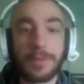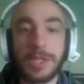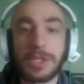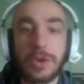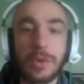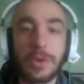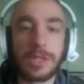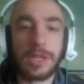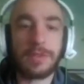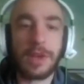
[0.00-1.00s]
His store
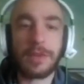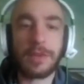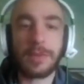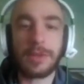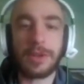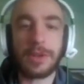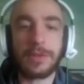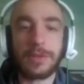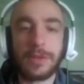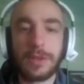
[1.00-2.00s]
wasn't that far from the
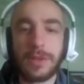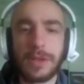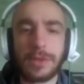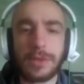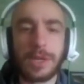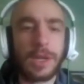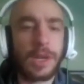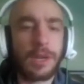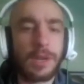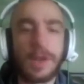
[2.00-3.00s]
turn-off to the factory,
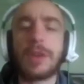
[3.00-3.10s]
if I